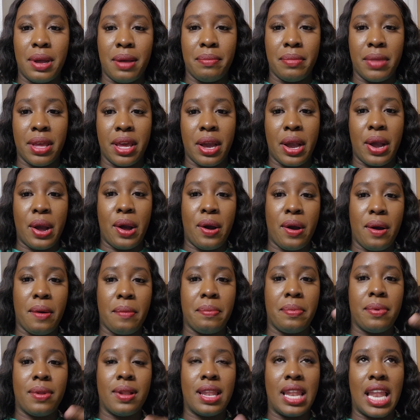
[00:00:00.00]
my
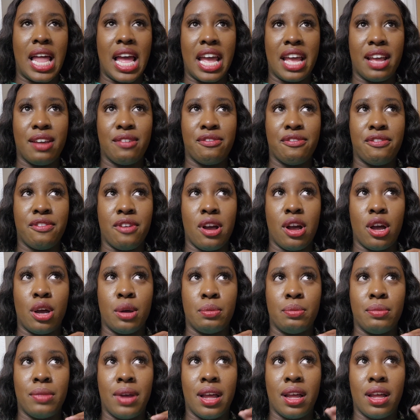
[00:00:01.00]
makeup like
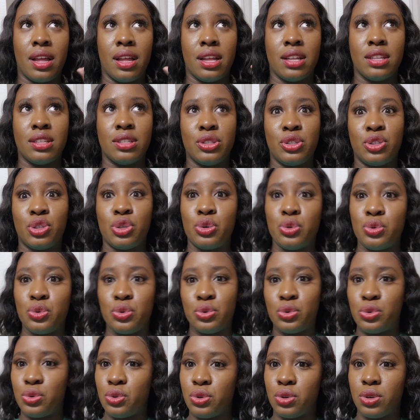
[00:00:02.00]
from
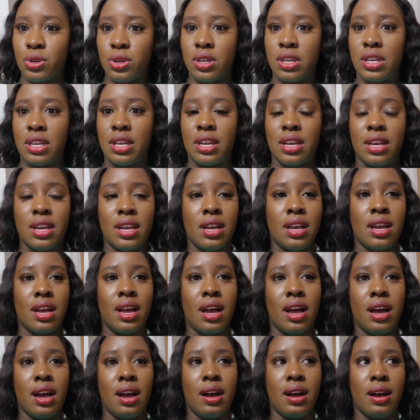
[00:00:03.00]
two
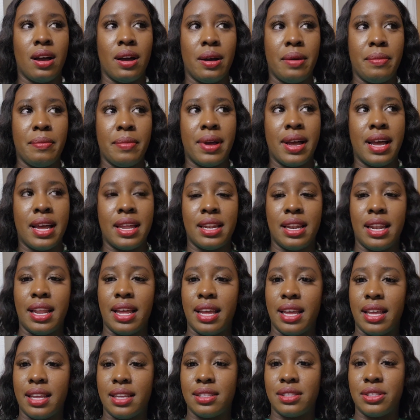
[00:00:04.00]
um had
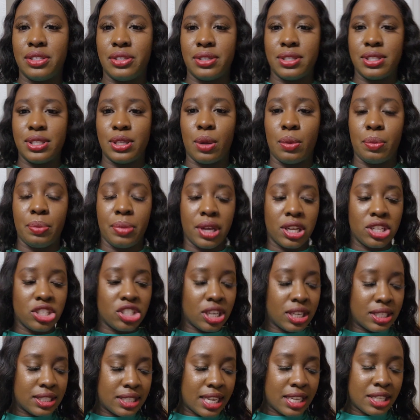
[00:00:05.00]
like took some
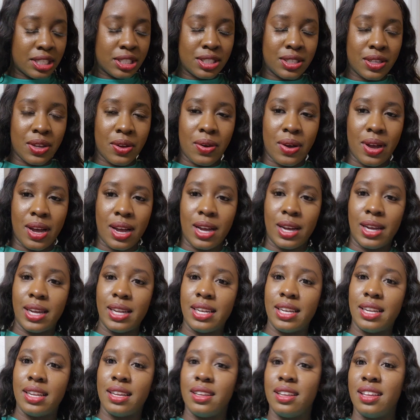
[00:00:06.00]
pictures and so
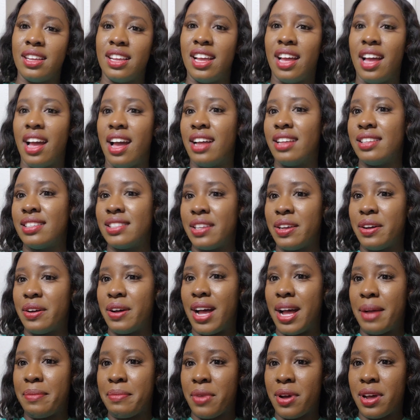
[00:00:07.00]
on so
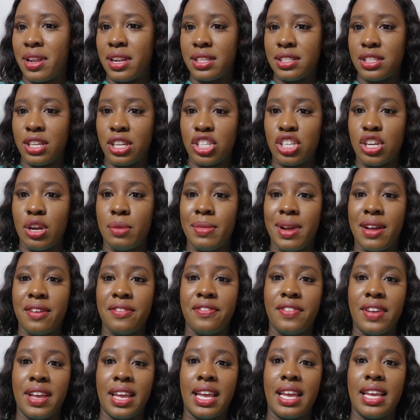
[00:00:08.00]
i'm gonna touch up my
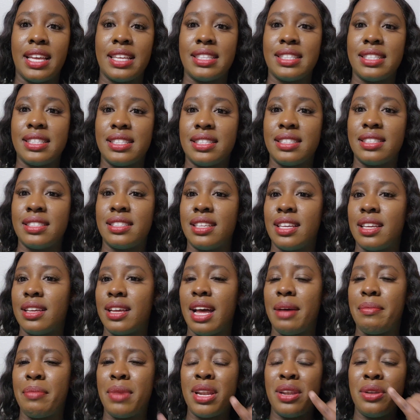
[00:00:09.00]
face
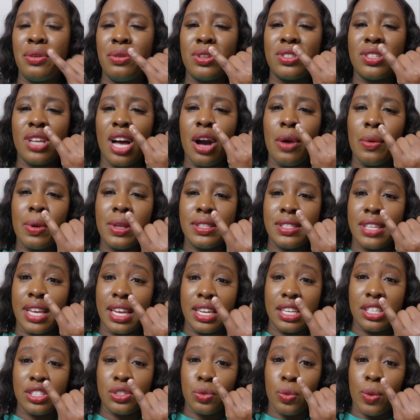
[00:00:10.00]
my nose always
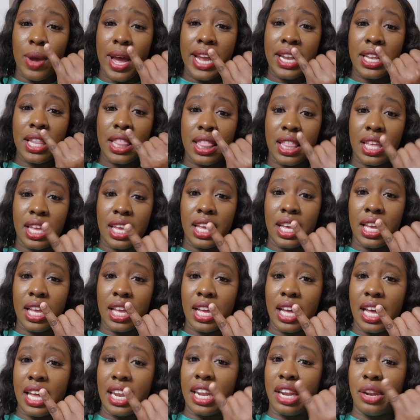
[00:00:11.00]
get this white
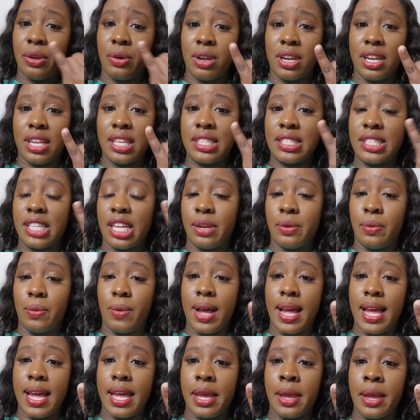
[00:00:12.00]
thing and i don't understand
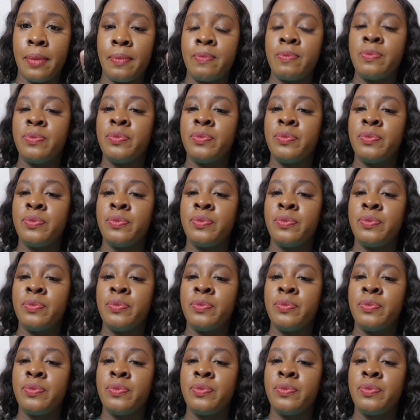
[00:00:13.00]
why